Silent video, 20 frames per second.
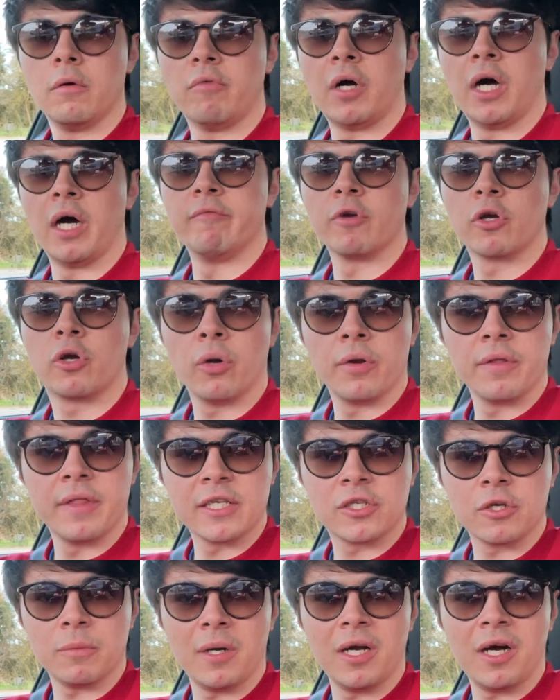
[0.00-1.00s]
Right, I'm recording
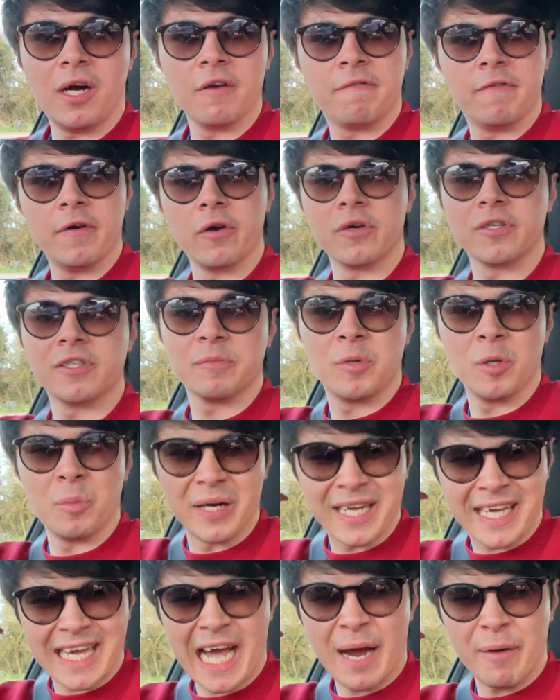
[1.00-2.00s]
this on my iPhone because I put
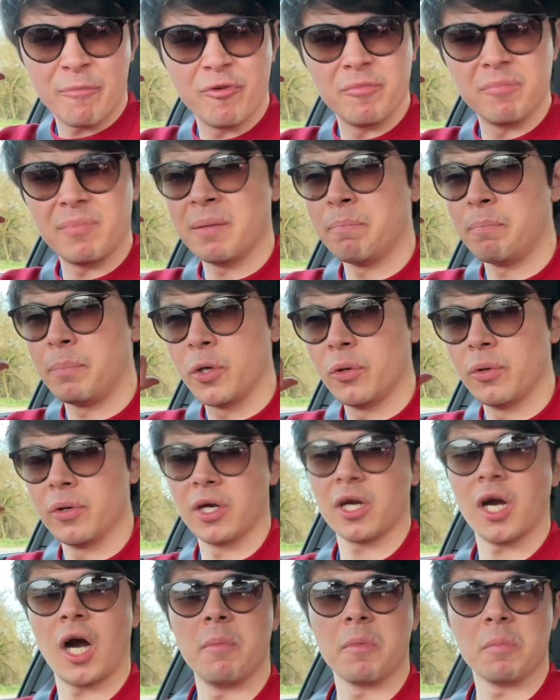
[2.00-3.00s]
my camera in my boot and
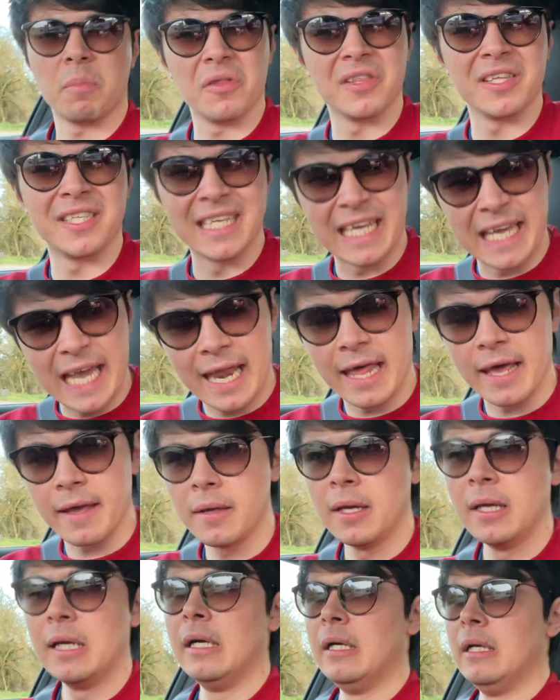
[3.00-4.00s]
I can't be bothered to get it.
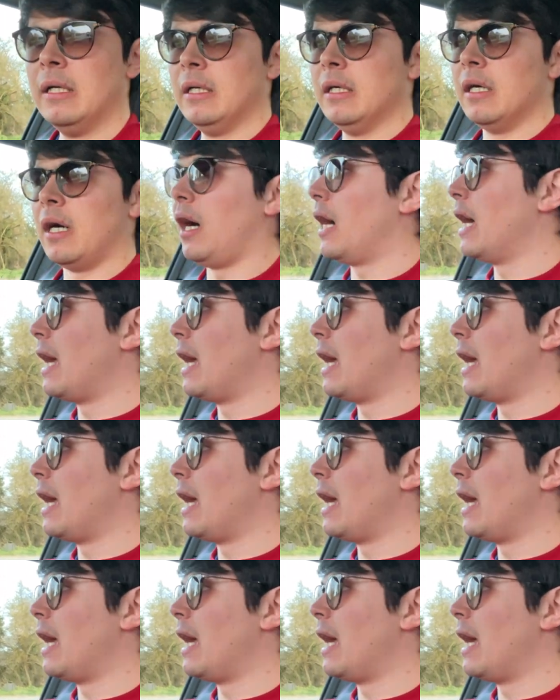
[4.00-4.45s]
I